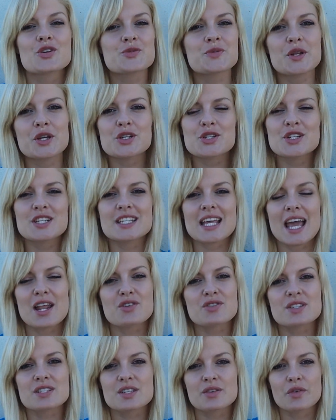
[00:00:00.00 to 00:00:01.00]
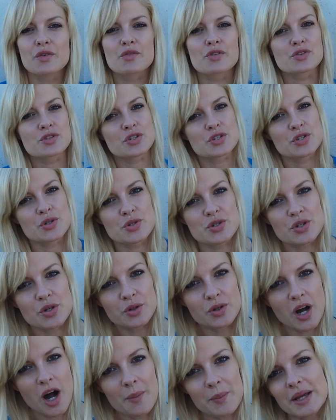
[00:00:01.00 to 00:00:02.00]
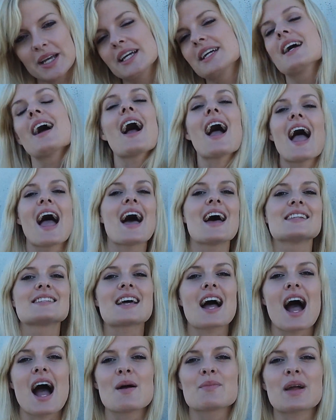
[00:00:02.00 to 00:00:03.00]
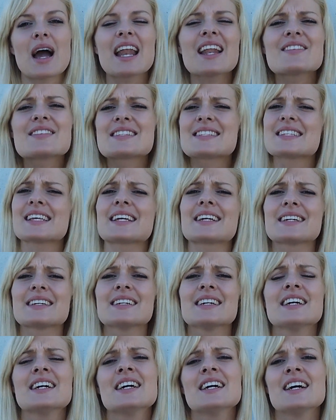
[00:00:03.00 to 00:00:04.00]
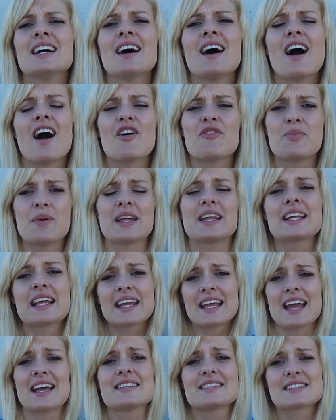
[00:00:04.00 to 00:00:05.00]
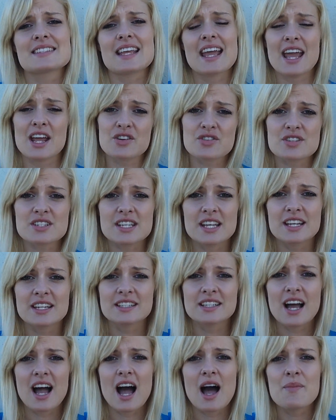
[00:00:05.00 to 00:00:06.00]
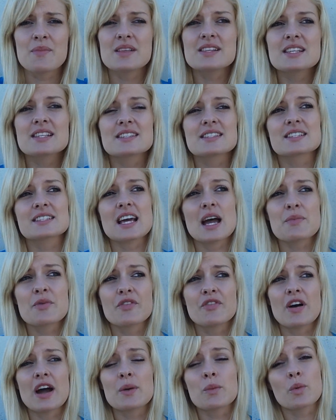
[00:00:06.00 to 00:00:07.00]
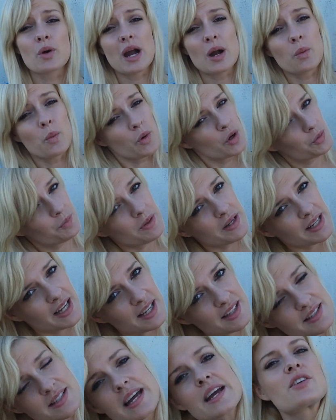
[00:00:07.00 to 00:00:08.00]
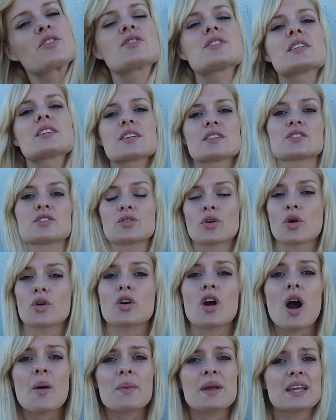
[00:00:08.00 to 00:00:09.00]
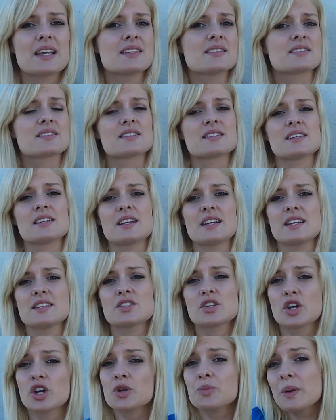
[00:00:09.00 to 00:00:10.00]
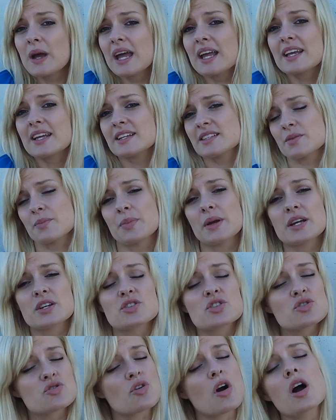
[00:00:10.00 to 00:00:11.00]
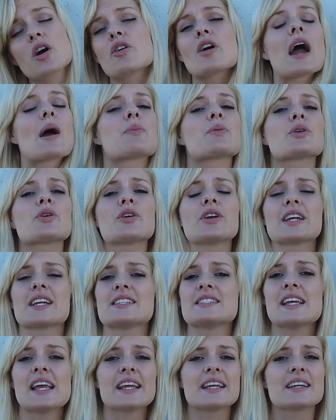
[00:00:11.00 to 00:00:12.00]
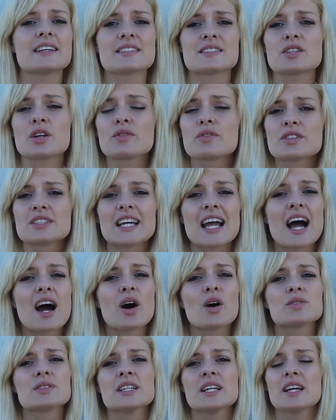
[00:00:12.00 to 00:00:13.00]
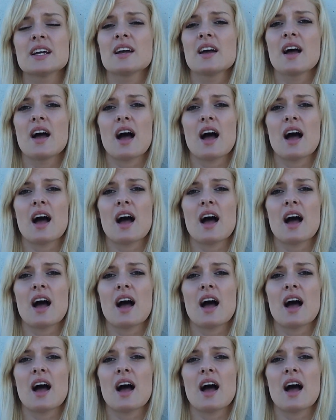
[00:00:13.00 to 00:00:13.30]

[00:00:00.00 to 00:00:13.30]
First prediction is Anderson Silva versus Yushin Okami, and I'm kind of sick of betting against Anderson. This is the type of fight where I would bet against Anderson because, you know, Okami, he's a good pick. He's a big, strong grappler. He can take Silva down,